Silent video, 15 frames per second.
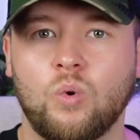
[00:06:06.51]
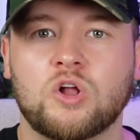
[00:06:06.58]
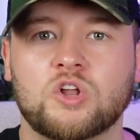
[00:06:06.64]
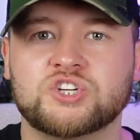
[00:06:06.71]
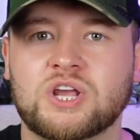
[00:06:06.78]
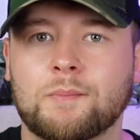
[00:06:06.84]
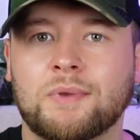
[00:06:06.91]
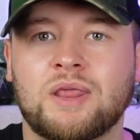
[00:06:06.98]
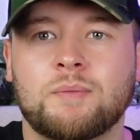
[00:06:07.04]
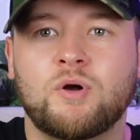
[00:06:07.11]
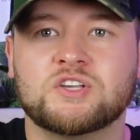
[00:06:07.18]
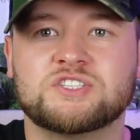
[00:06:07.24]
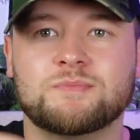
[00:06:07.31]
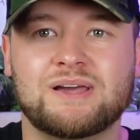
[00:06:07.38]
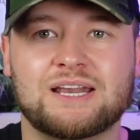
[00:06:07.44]
watch how many
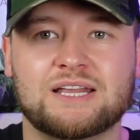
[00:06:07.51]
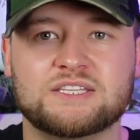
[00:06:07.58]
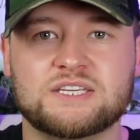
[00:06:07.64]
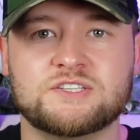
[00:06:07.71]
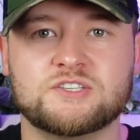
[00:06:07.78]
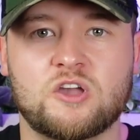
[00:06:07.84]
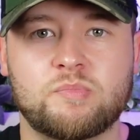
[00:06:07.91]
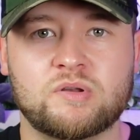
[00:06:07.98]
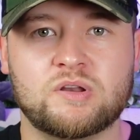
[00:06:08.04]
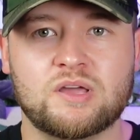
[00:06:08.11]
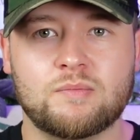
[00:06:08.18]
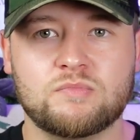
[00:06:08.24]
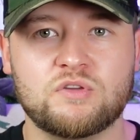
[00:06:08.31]
possibilities open up,